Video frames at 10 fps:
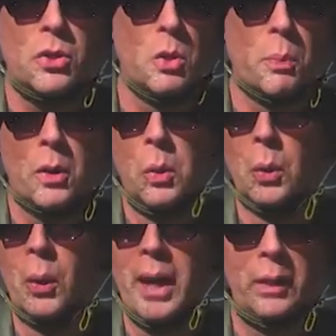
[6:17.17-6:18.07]
super
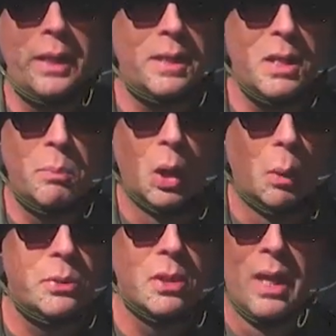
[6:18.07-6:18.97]
cool LED
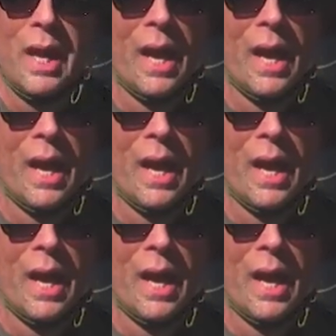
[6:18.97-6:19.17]
bulbs,